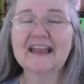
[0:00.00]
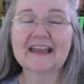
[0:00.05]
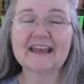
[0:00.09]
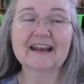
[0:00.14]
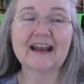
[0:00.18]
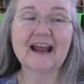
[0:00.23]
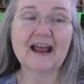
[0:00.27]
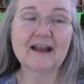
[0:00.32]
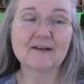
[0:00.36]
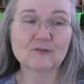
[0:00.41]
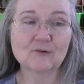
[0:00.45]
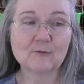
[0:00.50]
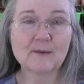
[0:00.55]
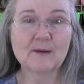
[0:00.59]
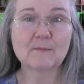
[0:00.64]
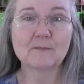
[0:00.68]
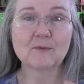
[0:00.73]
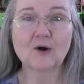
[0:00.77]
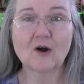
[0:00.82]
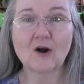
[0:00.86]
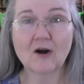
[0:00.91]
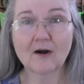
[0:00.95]
and I
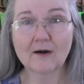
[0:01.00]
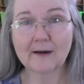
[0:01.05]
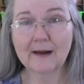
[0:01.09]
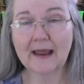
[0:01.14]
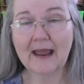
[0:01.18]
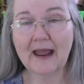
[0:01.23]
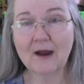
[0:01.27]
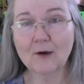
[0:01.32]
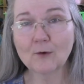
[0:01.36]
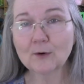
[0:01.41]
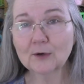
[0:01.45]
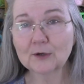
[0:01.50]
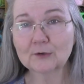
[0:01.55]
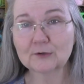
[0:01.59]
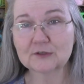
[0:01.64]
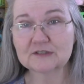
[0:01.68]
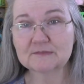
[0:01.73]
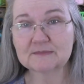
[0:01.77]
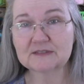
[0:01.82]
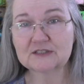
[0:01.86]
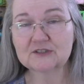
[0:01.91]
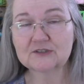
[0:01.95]
remember our, our
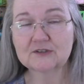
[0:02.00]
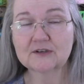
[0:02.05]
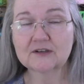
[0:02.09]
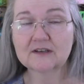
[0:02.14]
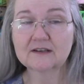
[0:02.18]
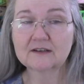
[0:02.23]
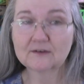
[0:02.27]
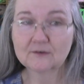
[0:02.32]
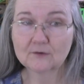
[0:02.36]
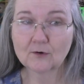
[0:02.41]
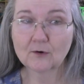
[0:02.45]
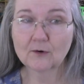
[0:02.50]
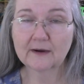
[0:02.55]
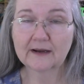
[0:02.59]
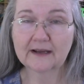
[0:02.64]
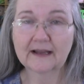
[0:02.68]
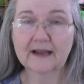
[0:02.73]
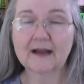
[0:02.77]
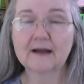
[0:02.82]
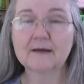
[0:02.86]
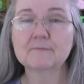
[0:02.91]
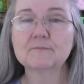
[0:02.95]
Christmas tree
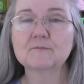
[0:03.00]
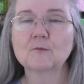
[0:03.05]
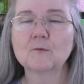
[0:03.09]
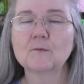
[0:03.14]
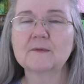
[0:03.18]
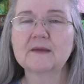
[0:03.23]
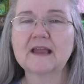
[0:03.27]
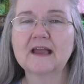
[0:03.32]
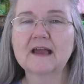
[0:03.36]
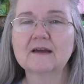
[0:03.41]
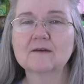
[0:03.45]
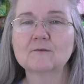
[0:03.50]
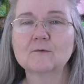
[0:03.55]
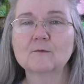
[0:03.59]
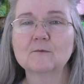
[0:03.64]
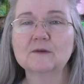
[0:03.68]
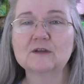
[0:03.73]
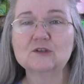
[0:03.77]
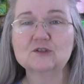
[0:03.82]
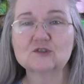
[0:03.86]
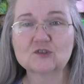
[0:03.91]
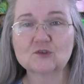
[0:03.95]
growing up when we had when
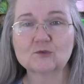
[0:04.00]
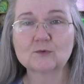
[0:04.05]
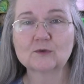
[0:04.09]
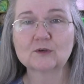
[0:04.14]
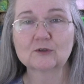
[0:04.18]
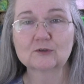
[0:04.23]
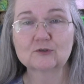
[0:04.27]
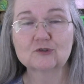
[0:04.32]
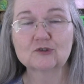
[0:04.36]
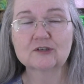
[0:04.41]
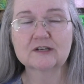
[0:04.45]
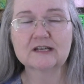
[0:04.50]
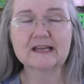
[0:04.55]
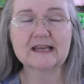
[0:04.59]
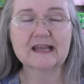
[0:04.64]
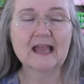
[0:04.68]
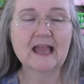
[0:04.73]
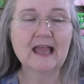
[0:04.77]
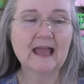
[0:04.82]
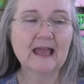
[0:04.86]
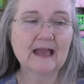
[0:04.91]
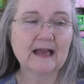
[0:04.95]
we used a real
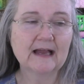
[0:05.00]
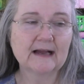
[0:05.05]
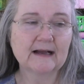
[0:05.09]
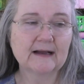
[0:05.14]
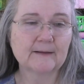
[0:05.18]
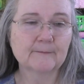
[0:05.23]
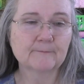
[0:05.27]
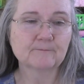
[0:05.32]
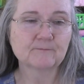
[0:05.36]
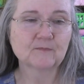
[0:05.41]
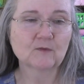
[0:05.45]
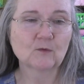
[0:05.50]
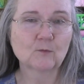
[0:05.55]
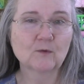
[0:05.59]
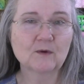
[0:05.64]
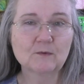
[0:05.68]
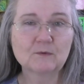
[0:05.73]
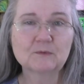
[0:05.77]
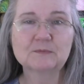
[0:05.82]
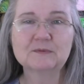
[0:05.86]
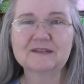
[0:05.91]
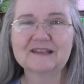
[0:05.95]
tree, um,
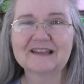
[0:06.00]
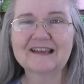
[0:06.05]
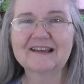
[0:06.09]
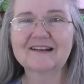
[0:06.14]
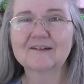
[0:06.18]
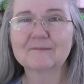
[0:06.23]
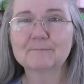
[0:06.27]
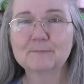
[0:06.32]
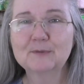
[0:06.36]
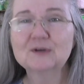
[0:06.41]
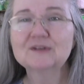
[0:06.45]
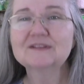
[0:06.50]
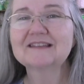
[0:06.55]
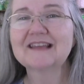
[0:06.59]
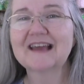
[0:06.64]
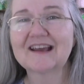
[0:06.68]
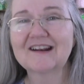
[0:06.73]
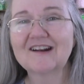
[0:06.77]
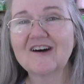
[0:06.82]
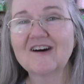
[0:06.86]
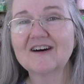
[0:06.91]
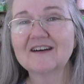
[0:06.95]
we would put
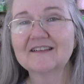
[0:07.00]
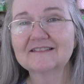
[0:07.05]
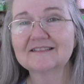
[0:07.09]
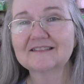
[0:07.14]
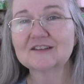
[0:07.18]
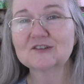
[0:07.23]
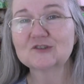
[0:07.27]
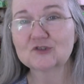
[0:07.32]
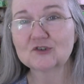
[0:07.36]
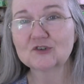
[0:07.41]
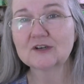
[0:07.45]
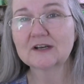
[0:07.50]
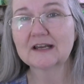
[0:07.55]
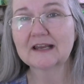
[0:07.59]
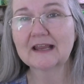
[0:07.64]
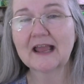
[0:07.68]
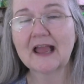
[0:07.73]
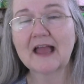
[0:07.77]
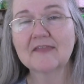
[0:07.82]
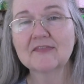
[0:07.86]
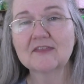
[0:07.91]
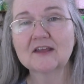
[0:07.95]
that on the
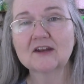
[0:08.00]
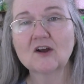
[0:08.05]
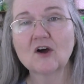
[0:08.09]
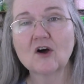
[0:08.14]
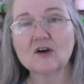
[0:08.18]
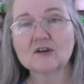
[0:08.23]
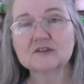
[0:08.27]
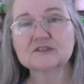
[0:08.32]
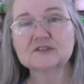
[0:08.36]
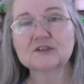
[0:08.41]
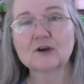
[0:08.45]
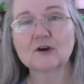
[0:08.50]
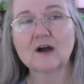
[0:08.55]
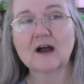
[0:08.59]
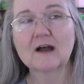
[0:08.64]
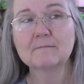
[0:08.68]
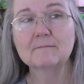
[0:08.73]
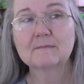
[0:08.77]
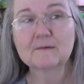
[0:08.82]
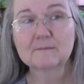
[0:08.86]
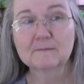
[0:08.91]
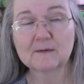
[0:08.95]
tree. And then also, I
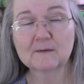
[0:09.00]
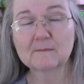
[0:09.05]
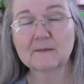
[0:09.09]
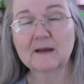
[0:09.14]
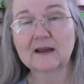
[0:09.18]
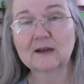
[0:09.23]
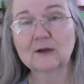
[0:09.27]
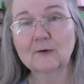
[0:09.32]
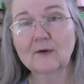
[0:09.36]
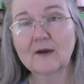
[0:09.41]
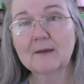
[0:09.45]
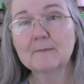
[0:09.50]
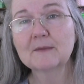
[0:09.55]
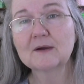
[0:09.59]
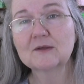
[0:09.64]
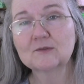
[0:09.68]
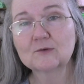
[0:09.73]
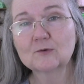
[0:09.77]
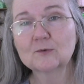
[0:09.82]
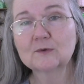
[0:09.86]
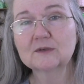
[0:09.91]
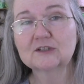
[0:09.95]
remember my
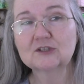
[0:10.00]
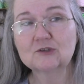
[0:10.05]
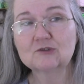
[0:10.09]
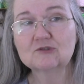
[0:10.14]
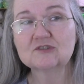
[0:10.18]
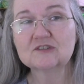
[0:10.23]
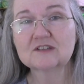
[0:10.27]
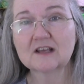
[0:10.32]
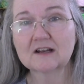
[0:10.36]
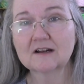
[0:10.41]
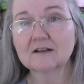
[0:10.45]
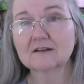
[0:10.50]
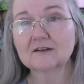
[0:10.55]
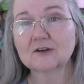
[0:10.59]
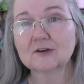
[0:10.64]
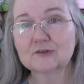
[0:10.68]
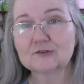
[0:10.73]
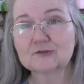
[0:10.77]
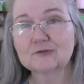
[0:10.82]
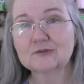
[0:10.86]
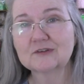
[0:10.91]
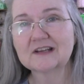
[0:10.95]
grandmother would use that on
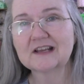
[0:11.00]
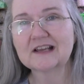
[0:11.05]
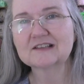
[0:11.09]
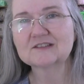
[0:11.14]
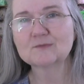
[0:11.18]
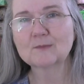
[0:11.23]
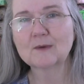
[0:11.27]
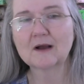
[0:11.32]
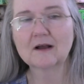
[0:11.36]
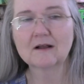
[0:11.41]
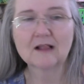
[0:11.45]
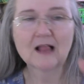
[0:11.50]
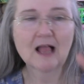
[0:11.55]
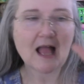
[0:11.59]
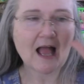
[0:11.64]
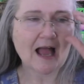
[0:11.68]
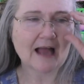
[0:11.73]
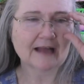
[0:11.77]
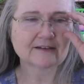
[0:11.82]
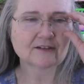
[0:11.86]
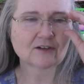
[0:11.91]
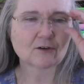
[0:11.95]
her tree as well.
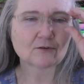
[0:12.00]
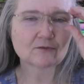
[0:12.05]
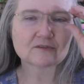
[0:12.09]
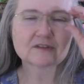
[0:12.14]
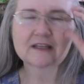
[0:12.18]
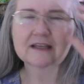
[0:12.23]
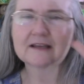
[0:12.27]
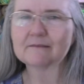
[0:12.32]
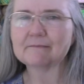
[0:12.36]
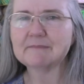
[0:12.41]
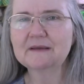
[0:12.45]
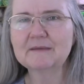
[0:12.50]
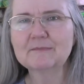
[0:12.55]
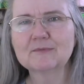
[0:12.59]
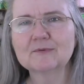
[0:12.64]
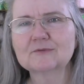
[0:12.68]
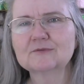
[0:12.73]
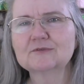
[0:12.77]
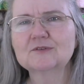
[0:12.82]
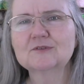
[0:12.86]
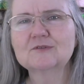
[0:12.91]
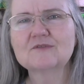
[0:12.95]
I don't think
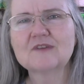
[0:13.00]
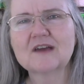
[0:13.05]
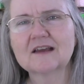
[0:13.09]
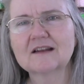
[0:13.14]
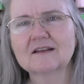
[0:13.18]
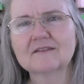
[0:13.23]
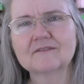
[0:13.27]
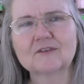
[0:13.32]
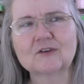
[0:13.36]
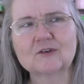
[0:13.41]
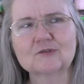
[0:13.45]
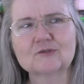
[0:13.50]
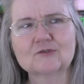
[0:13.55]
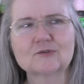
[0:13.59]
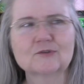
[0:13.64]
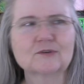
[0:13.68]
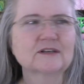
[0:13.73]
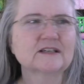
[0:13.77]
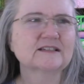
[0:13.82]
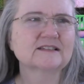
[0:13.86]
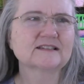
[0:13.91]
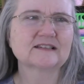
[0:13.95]
people do that on their
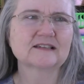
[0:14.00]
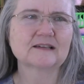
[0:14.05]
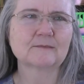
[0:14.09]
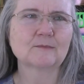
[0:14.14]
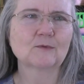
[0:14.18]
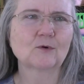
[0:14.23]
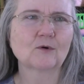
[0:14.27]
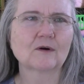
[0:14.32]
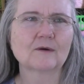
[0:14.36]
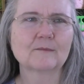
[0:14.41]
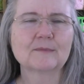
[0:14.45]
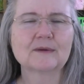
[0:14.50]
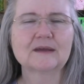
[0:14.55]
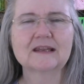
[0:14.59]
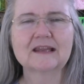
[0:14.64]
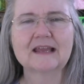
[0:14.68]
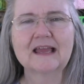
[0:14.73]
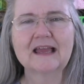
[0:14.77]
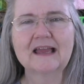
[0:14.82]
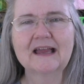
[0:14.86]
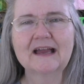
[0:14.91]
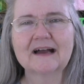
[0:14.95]
trees anymore. But
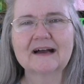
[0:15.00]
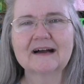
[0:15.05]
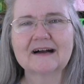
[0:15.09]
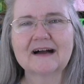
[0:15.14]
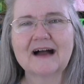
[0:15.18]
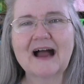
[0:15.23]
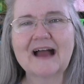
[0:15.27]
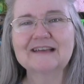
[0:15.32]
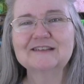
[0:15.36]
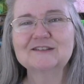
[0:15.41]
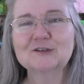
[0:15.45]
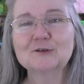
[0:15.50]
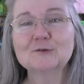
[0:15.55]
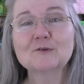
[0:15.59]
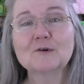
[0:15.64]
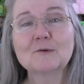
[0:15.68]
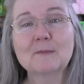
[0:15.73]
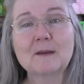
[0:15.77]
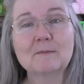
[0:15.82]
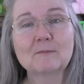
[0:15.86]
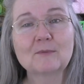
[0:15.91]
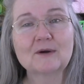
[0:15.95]
uh, I do
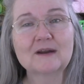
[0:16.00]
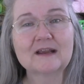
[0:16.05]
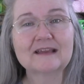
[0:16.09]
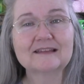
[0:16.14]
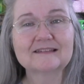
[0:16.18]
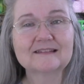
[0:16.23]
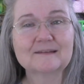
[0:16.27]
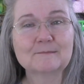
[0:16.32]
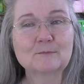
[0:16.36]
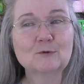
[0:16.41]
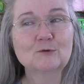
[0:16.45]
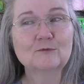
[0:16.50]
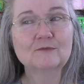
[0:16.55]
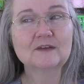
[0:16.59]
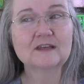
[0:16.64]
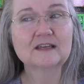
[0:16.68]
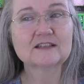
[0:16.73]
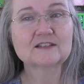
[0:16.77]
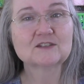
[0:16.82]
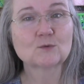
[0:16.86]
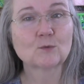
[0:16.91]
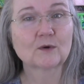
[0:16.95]
remember in the
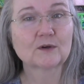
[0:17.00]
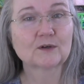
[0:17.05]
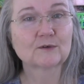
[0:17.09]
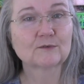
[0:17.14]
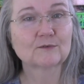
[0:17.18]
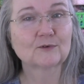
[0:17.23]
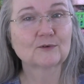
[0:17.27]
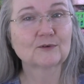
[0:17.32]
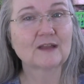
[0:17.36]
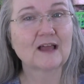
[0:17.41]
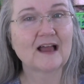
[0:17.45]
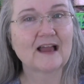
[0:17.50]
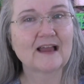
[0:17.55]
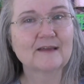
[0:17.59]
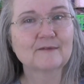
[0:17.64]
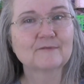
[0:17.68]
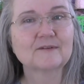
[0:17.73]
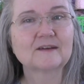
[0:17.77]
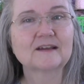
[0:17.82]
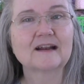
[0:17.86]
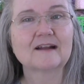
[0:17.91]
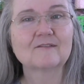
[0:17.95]
movie It's a Wonderful
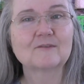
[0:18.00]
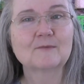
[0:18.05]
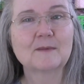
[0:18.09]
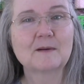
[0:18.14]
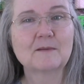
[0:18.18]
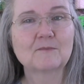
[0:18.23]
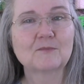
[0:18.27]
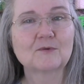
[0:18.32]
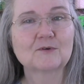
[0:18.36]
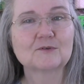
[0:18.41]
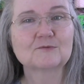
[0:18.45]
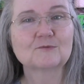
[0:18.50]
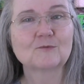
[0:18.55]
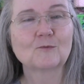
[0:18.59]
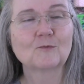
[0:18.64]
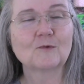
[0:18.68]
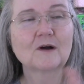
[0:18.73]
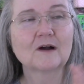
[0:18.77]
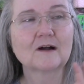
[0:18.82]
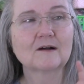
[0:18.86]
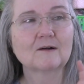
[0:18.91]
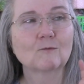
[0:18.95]
Life, and I remember
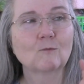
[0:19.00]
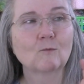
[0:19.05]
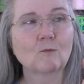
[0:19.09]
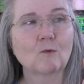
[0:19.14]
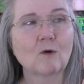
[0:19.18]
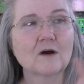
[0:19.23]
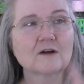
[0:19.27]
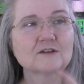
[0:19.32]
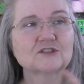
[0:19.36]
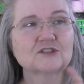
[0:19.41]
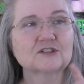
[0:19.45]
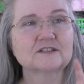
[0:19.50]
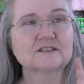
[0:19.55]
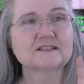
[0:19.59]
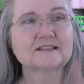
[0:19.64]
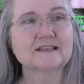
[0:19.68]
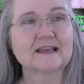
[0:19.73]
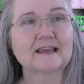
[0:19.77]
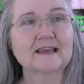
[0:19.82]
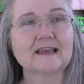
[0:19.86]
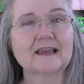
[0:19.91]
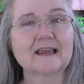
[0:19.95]
uh, watching,
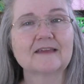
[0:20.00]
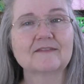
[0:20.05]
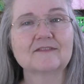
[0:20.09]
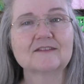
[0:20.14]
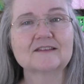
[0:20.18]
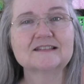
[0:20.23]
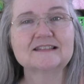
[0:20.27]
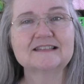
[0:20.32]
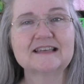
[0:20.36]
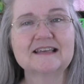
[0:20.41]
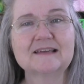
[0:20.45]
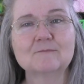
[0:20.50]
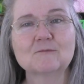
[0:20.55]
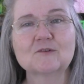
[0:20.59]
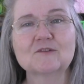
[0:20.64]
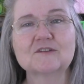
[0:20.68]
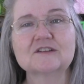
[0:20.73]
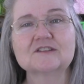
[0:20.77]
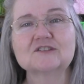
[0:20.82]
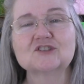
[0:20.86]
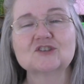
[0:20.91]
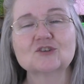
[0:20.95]
seeing the scene where
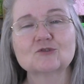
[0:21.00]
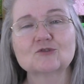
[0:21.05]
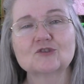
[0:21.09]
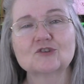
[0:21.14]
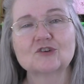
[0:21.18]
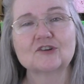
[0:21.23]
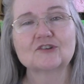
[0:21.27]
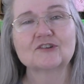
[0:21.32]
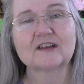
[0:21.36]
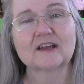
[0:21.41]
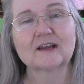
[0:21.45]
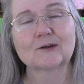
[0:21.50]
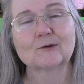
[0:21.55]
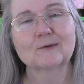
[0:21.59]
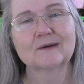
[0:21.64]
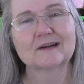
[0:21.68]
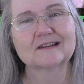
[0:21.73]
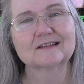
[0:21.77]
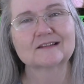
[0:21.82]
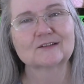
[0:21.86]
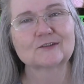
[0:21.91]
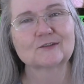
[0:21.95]
the children are
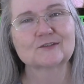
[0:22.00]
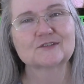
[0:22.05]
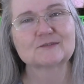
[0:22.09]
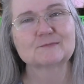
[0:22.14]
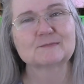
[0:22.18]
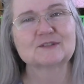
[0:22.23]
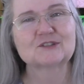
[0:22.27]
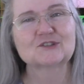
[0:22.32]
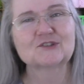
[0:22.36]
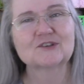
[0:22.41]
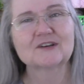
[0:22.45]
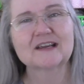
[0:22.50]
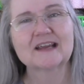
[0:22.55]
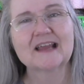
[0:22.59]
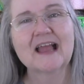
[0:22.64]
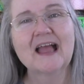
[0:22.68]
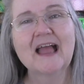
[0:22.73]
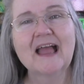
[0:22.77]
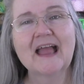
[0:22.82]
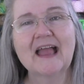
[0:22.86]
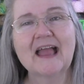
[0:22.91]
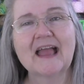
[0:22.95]
decorating the Christmas tree
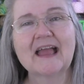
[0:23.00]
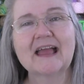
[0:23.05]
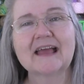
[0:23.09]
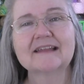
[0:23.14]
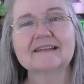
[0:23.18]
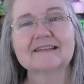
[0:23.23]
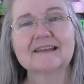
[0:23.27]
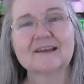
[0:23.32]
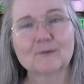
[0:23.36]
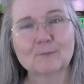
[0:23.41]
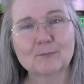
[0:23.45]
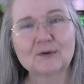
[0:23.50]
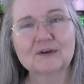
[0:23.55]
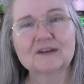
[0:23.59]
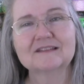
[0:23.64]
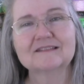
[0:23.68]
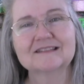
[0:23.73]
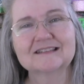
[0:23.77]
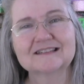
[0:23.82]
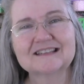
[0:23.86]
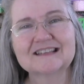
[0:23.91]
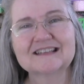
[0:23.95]
and they're
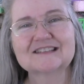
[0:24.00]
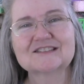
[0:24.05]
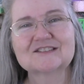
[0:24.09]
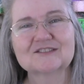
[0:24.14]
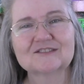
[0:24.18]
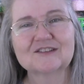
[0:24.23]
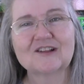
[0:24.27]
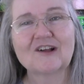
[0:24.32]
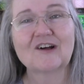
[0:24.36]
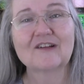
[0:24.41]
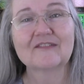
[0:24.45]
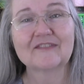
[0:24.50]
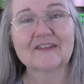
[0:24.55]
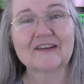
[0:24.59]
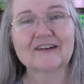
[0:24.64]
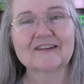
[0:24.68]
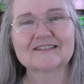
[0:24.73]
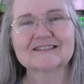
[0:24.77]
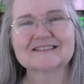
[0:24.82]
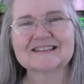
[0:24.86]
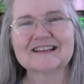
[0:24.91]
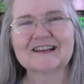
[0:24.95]
putting the tinsel on
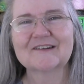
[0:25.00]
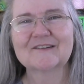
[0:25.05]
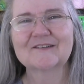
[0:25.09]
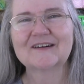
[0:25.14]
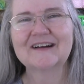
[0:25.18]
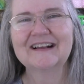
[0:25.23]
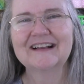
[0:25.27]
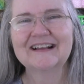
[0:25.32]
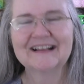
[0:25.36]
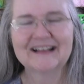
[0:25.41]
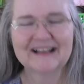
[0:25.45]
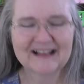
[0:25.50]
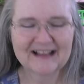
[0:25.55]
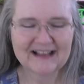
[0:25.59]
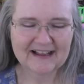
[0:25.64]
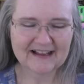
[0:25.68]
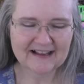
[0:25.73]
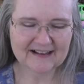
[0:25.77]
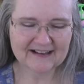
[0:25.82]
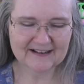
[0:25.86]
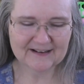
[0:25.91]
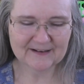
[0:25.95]
there. So,
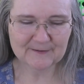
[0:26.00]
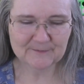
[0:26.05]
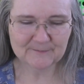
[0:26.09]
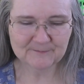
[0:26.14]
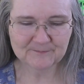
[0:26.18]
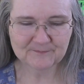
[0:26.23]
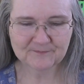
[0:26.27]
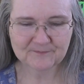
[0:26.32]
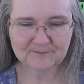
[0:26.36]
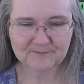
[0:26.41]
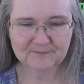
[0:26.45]
um,